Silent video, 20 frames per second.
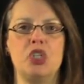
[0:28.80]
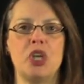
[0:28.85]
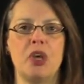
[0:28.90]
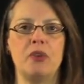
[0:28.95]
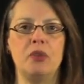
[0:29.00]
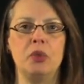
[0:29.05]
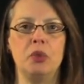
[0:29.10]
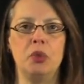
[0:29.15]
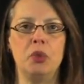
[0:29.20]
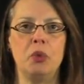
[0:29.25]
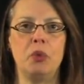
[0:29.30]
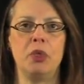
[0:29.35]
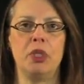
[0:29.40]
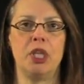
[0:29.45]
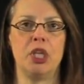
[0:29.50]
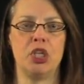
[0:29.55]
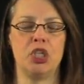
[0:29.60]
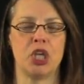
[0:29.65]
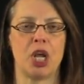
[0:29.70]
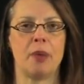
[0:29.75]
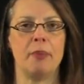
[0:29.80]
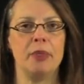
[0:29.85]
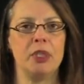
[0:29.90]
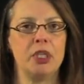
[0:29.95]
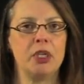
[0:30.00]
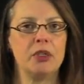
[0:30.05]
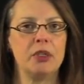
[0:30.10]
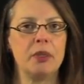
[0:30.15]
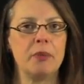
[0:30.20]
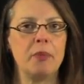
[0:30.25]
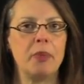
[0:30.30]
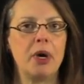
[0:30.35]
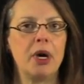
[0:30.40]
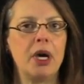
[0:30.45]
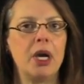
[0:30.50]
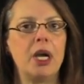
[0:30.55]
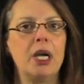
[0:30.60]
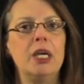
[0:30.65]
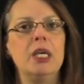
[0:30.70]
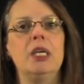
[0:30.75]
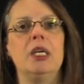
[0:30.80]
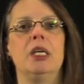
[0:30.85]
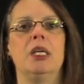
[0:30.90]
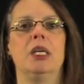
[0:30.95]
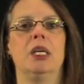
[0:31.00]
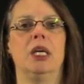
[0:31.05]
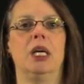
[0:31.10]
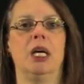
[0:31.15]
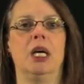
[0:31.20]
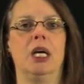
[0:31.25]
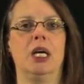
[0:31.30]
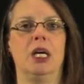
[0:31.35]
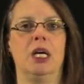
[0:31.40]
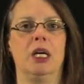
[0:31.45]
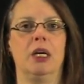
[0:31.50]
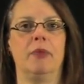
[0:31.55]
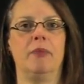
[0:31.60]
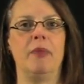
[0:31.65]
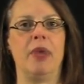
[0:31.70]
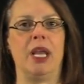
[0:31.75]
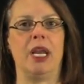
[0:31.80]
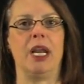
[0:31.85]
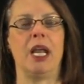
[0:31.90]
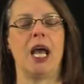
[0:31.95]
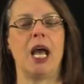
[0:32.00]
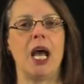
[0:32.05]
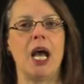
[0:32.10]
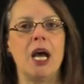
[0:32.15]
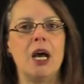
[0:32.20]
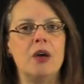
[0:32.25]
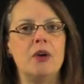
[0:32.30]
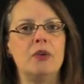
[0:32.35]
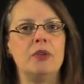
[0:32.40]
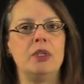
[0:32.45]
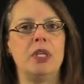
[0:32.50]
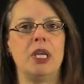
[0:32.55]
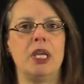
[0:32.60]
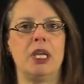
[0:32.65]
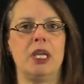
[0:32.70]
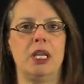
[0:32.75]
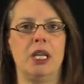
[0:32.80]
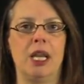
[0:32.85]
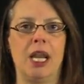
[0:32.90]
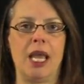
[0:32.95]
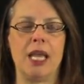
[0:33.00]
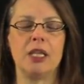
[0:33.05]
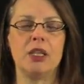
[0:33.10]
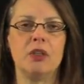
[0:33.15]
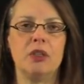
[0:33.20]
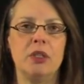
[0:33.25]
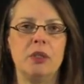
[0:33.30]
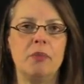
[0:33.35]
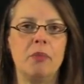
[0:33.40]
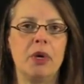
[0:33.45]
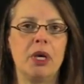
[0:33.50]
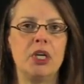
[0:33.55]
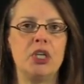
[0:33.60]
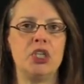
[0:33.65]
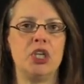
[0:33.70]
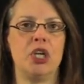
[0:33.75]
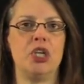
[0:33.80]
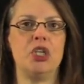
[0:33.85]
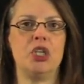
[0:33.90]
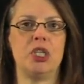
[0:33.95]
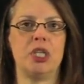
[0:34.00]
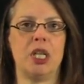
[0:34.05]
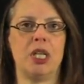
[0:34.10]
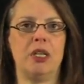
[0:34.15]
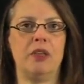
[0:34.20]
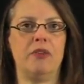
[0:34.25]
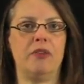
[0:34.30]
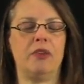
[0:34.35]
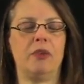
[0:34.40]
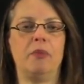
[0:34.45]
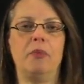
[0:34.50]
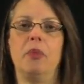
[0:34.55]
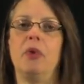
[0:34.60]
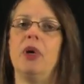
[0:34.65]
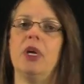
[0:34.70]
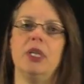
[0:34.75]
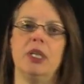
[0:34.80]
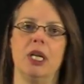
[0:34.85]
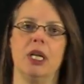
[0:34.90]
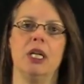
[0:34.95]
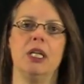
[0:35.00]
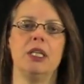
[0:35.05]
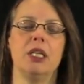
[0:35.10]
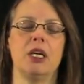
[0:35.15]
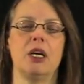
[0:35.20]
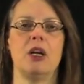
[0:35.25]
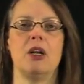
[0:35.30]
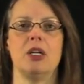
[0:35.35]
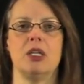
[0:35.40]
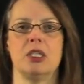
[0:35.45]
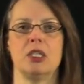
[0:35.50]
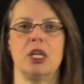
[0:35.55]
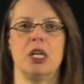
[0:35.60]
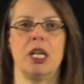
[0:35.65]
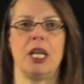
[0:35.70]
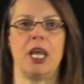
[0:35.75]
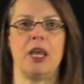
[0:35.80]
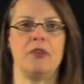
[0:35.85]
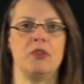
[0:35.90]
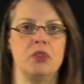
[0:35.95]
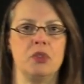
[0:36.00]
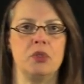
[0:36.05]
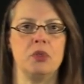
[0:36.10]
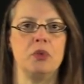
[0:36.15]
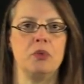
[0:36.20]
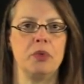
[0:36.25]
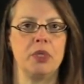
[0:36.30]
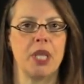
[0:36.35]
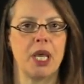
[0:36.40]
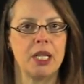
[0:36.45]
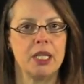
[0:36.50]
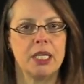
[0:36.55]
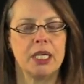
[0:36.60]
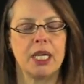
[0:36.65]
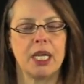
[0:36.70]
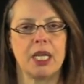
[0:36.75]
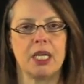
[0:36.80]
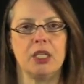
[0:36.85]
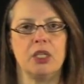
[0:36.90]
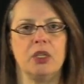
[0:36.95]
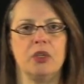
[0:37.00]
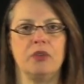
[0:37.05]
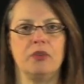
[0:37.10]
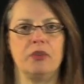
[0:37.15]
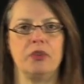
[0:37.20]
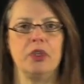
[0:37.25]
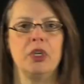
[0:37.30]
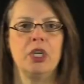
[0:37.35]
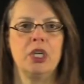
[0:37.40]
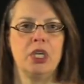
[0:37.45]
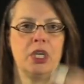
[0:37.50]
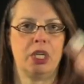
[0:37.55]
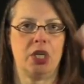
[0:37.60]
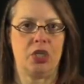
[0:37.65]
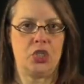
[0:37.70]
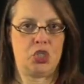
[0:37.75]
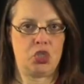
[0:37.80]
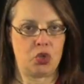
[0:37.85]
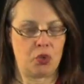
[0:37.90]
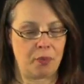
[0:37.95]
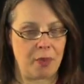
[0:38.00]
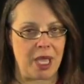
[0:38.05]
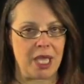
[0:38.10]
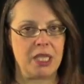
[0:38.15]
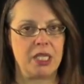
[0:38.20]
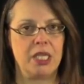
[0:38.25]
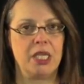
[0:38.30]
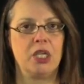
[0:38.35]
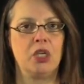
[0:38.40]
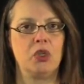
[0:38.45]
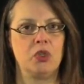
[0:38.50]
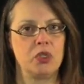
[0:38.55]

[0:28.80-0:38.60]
which have to do with the geometry of the bar, uh, and how the length of the bar changes at different points, and later on it's going to have to do with other kind of geometric